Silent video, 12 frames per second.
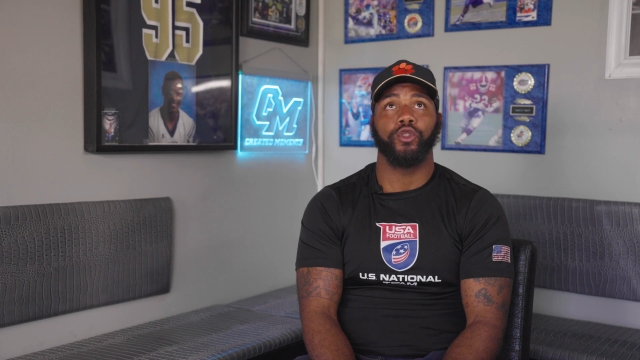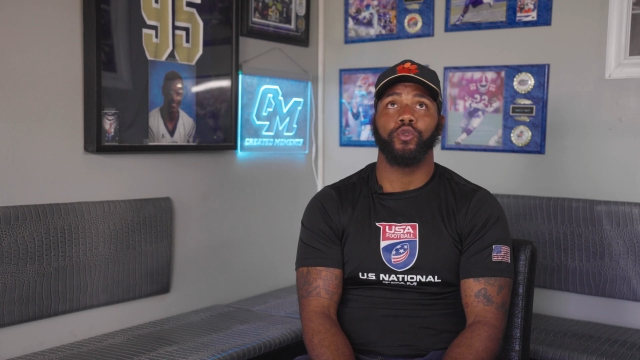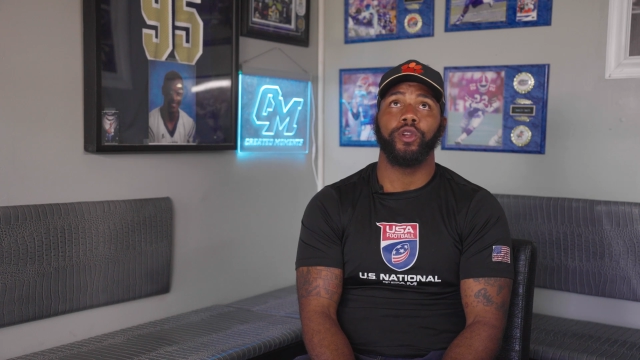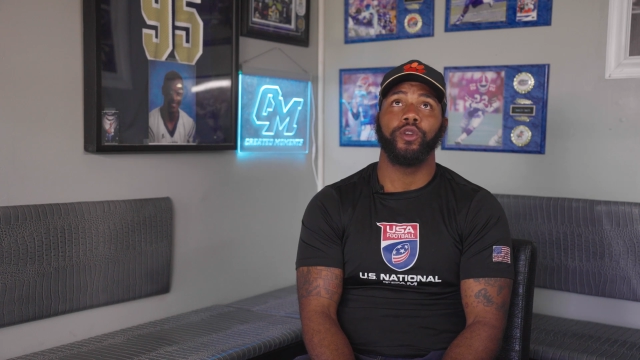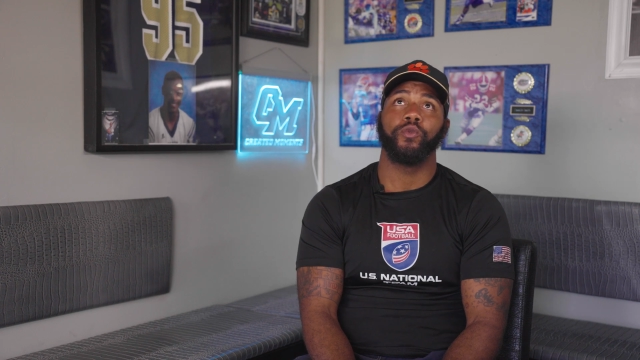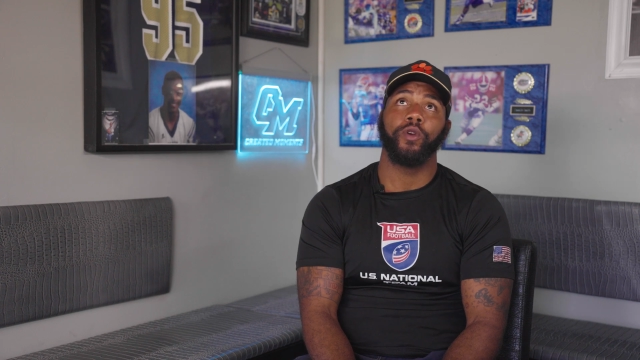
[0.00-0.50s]

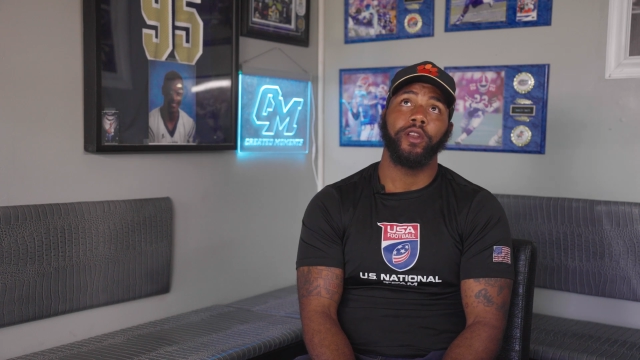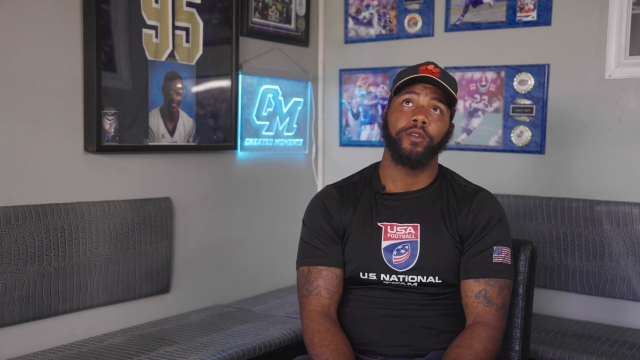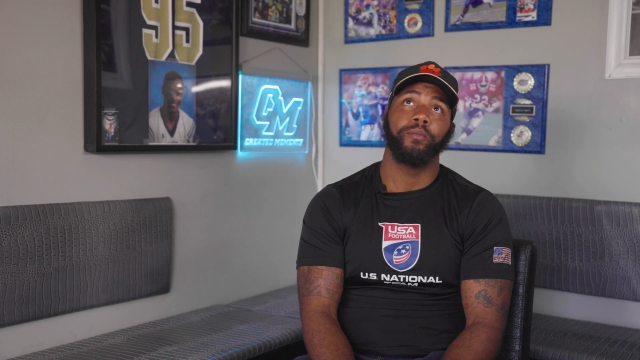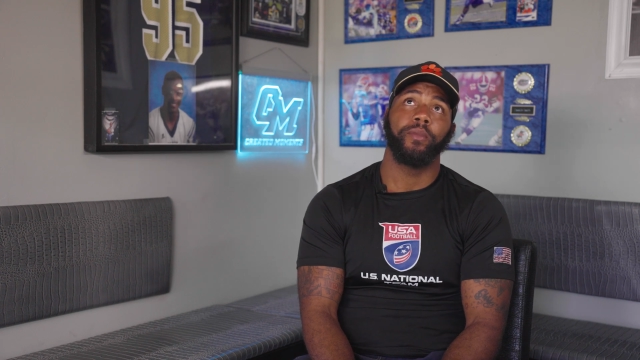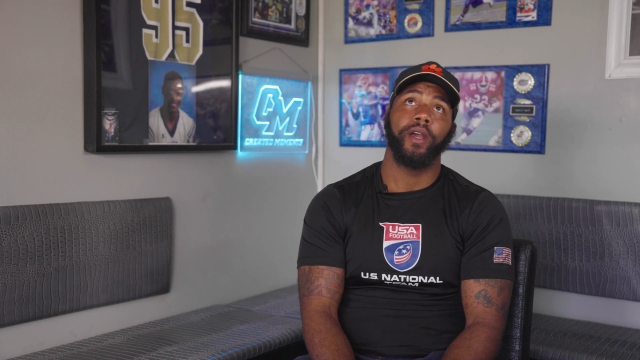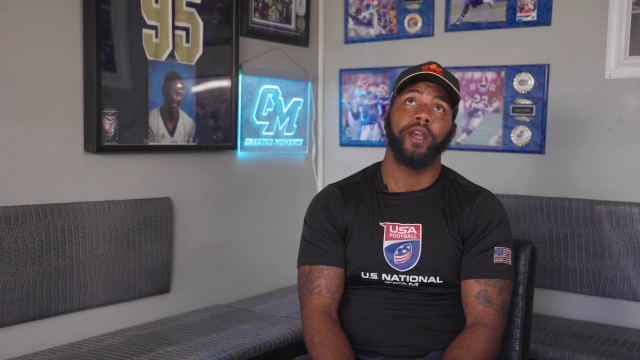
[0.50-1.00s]
three
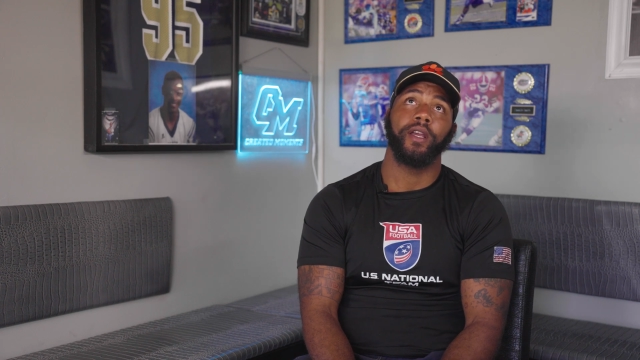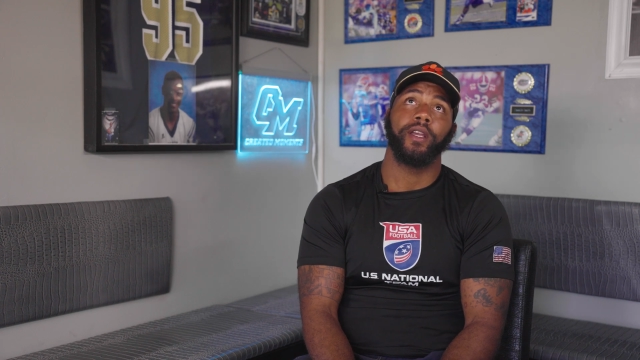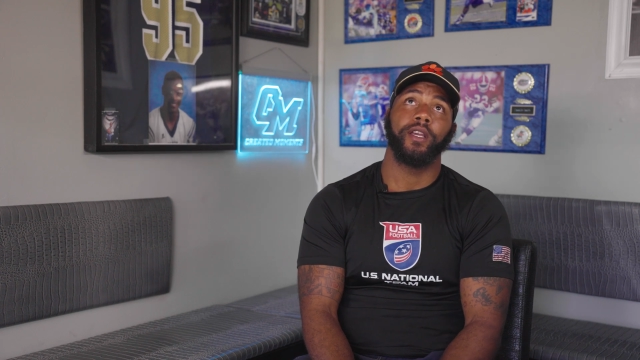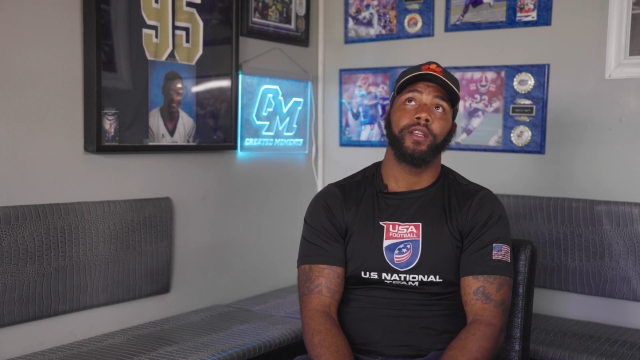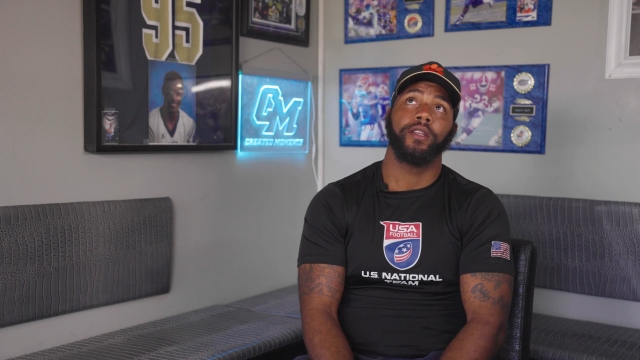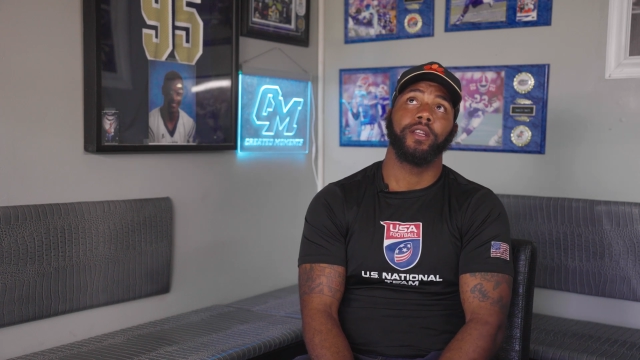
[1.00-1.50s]
running back
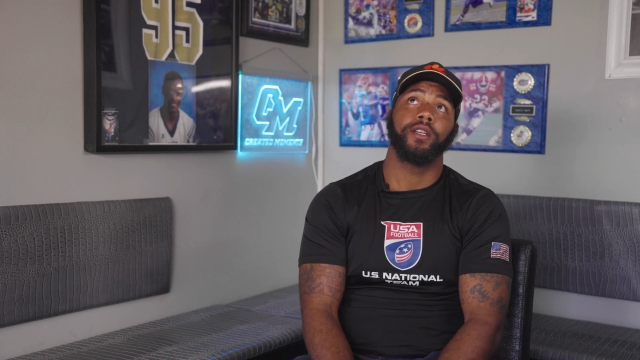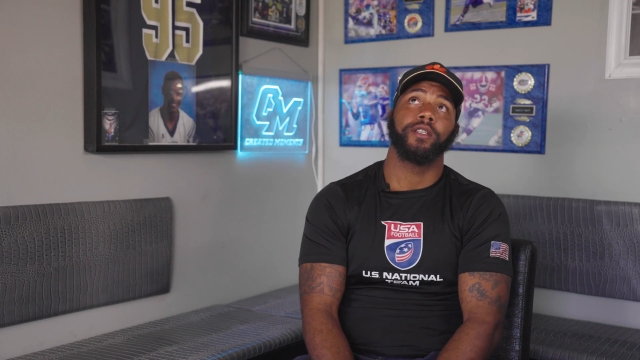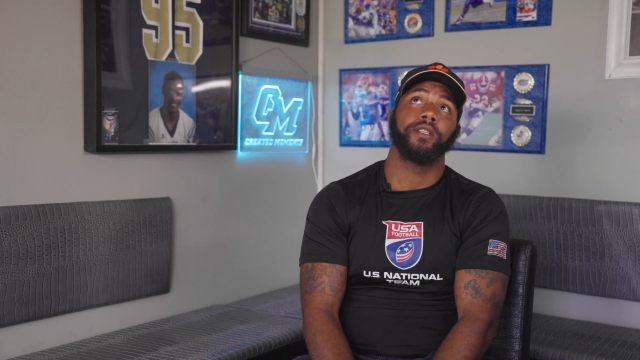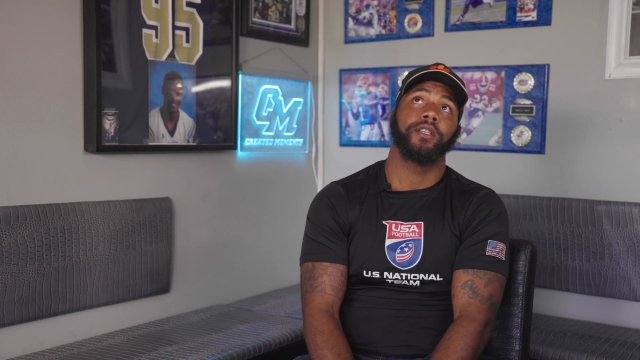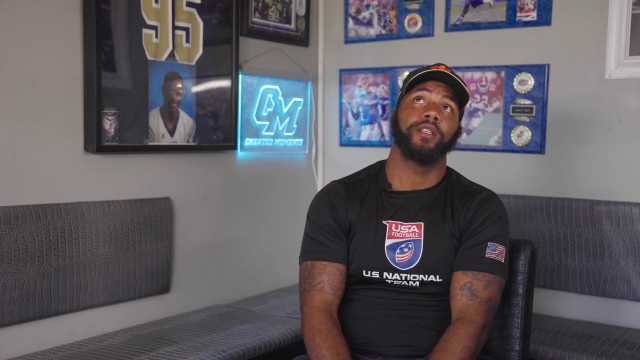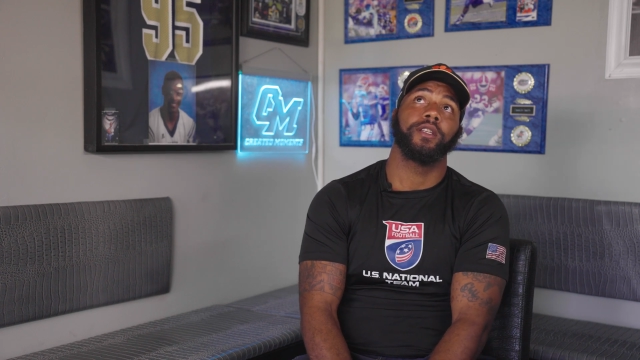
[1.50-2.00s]
in the
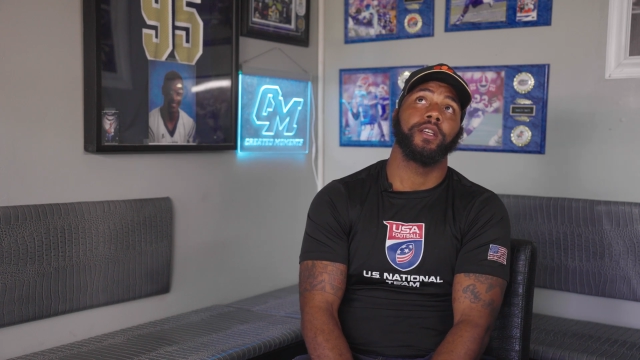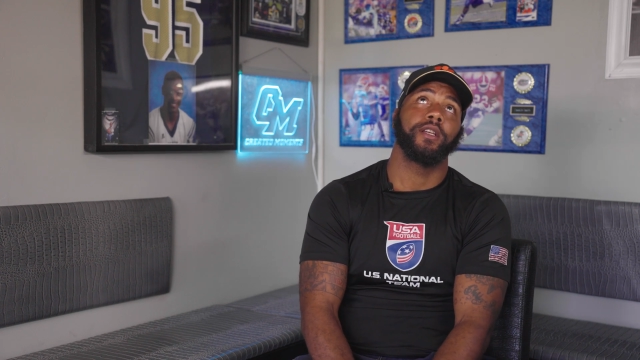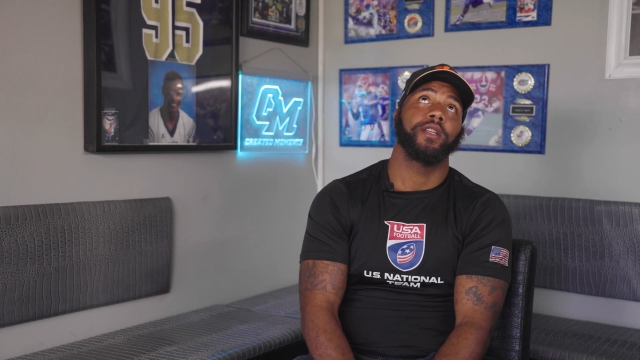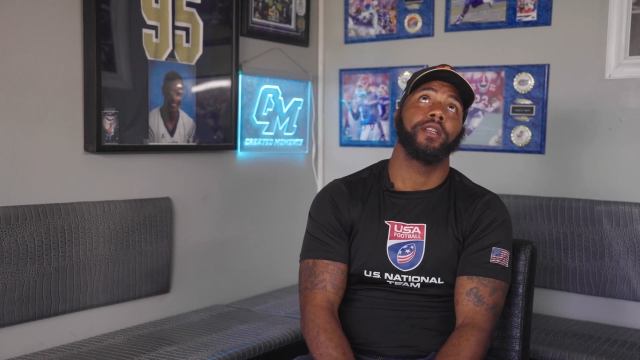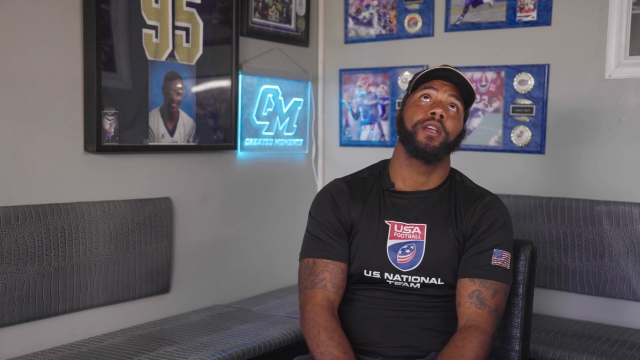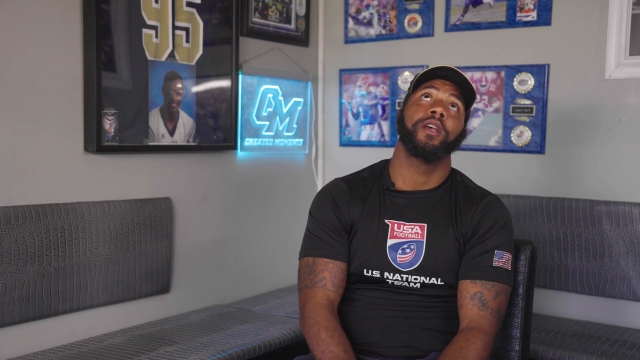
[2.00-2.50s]
nation,
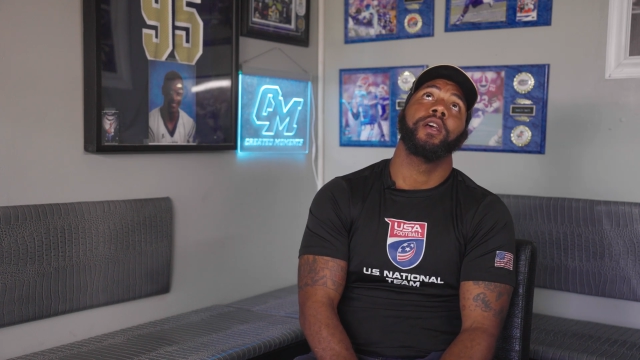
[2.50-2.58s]
then